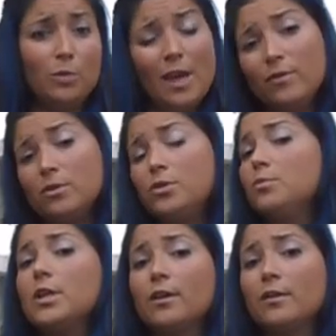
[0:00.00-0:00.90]
We have a YouTube
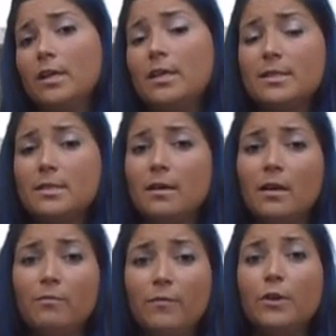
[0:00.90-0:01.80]
channel that is
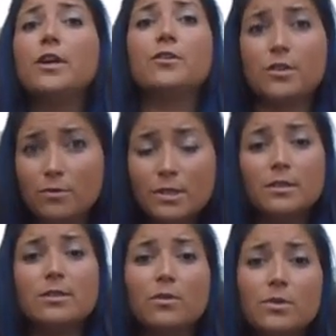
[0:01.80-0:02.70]
um, very underused.
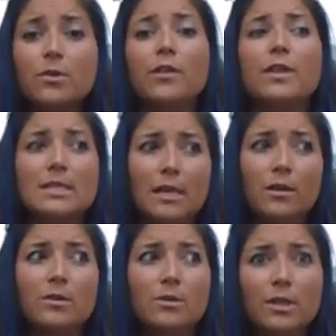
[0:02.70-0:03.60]
So those are all things that I'd
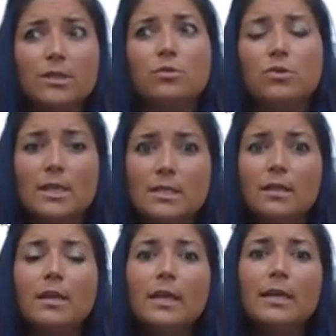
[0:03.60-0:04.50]
also like to address and
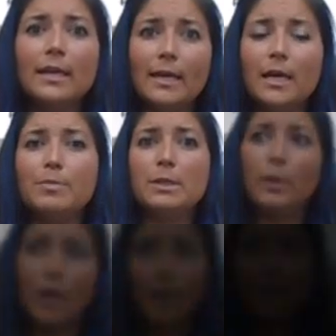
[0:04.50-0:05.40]
get up to
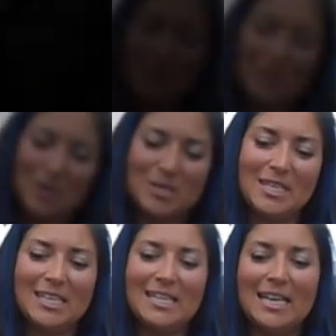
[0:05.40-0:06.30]
Another issue in our uh,
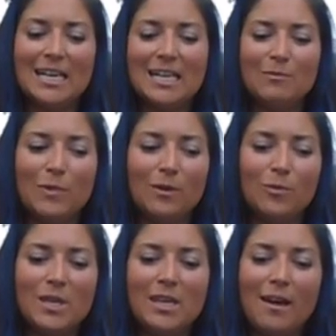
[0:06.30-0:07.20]
city, um,
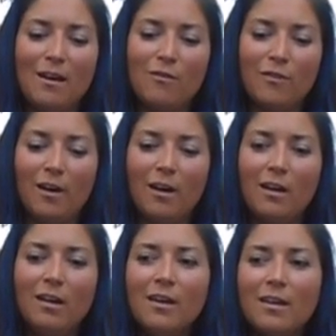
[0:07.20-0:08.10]
we have
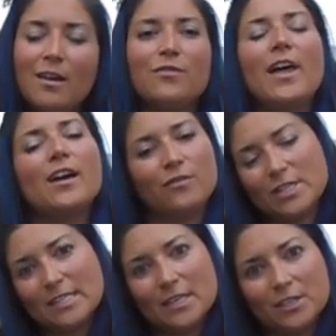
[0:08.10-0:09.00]
a kind of lack of
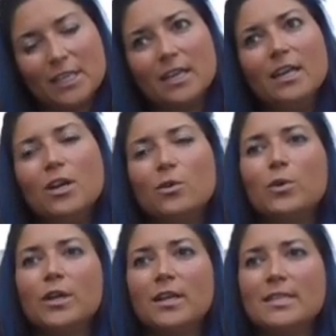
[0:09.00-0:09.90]
recycling.
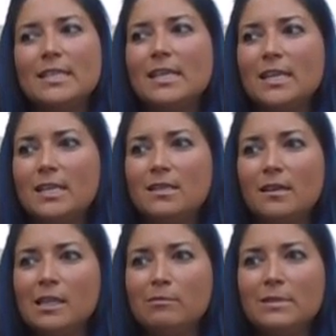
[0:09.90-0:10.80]
We're a city that
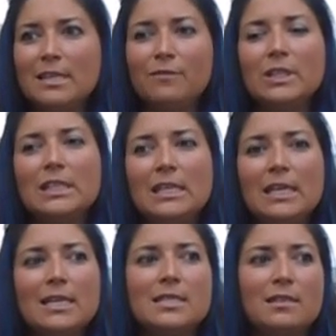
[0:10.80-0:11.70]
um, definitely
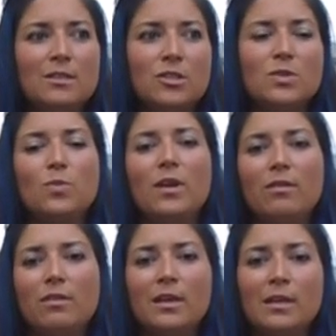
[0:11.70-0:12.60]
has issues
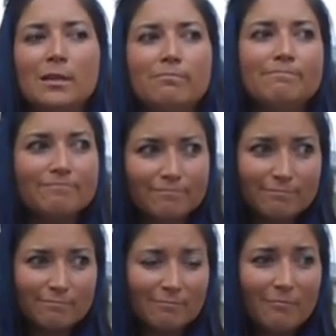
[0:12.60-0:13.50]
with um,
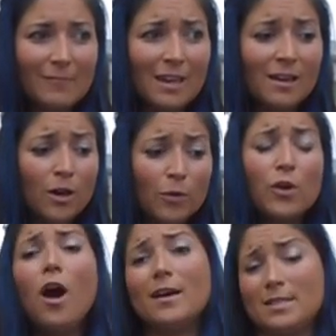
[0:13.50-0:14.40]
with
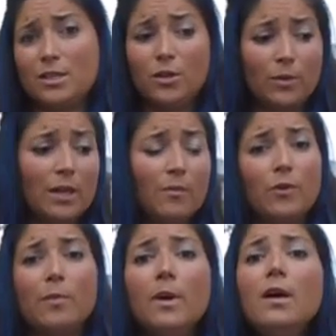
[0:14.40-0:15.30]
cost. You know, we come
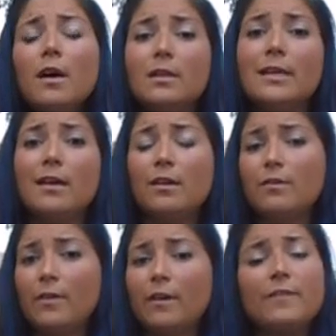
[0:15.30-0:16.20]
from a lot
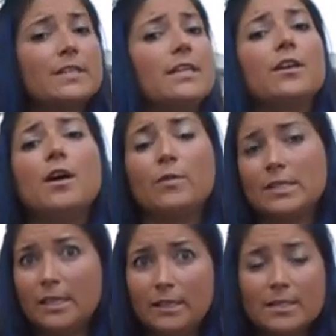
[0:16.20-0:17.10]
of uh, fixed income
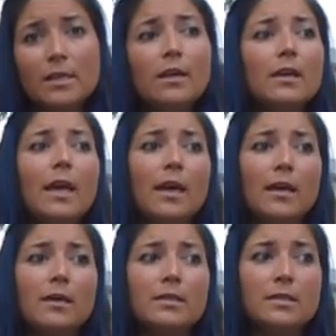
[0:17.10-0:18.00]
residents,
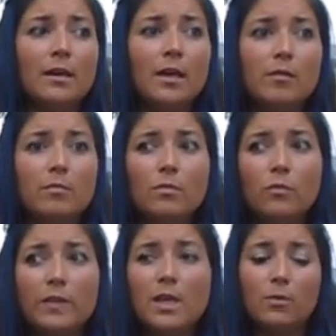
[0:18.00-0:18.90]
and um,
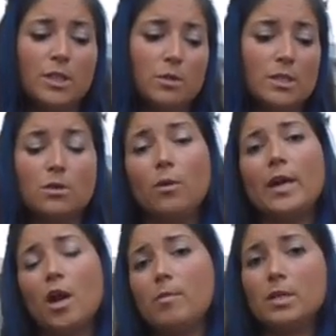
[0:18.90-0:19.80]
one thing we do is throw
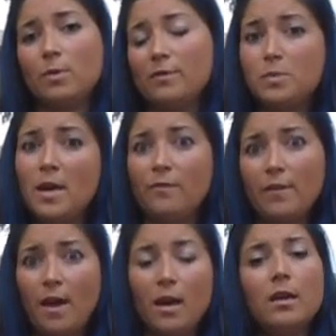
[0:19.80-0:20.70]
away garbage. We have to pay
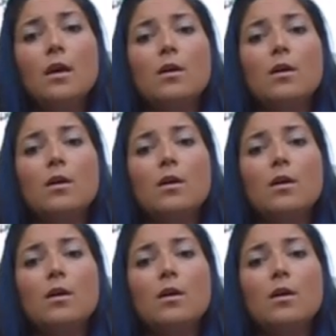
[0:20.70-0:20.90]
for that.